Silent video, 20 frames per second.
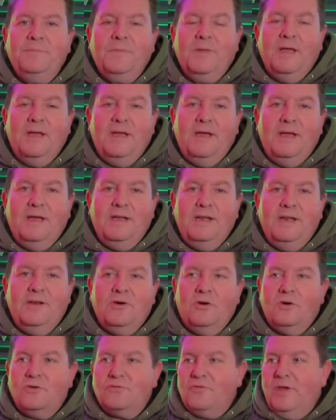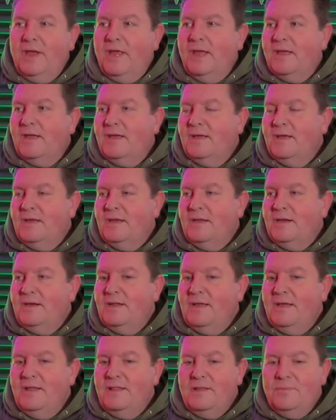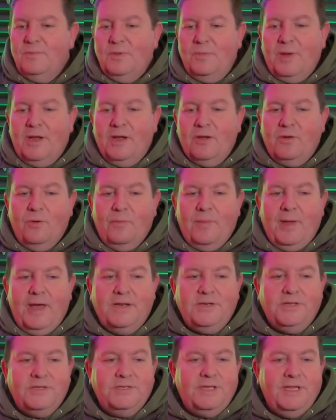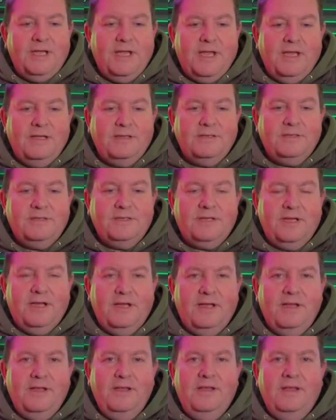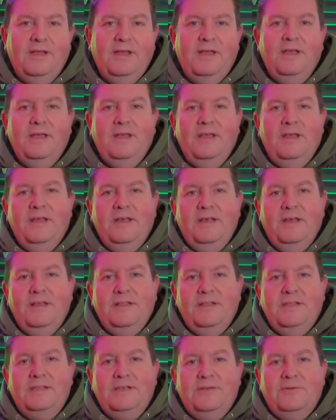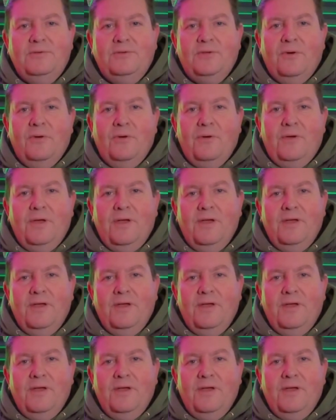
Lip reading: I need a hot drink, and then we better go to bed just in case this little dog